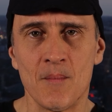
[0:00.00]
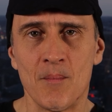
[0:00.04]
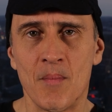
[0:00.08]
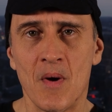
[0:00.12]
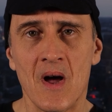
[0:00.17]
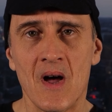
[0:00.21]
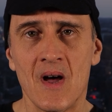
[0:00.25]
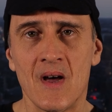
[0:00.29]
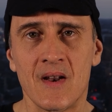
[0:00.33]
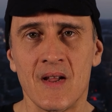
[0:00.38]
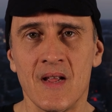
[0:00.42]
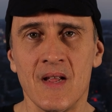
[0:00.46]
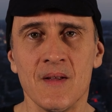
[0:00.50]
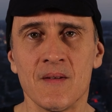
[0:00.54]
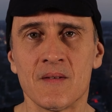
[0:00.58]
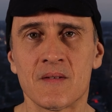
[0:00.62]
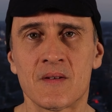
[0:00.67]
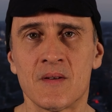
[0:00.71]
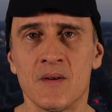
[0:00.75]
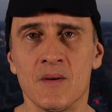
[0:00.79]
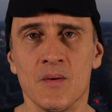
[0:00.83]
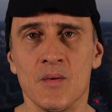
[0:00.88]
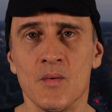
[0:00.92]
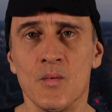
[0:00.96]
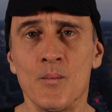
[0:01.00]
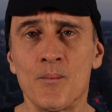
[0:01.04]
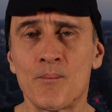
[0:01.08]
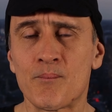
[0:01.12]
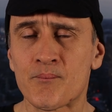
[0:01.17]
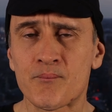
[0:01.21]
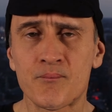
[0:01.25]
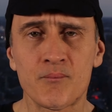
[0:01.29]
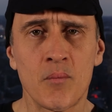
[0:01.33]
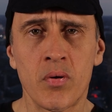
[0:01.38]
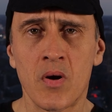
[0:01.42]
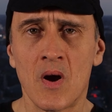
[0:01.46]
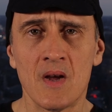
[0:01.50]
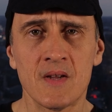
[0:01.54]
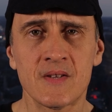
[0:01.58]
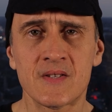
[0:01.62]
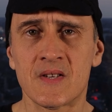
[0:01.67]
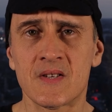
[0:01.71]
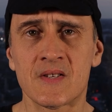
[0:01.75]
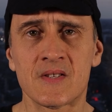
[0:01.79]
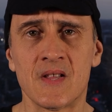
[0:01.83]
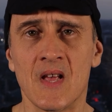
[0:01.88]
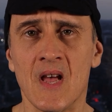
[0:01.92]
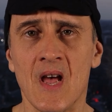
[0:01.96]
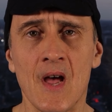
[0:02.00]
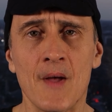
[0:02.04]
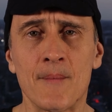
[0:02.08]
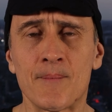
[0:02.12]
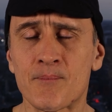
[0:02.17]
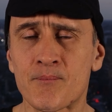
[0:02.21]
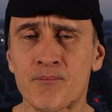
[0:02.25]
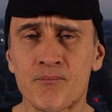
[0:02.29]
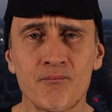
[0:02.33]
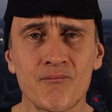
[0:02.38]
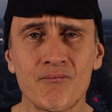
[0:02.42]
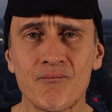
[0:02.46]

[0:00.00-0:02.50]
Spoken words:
body to process that,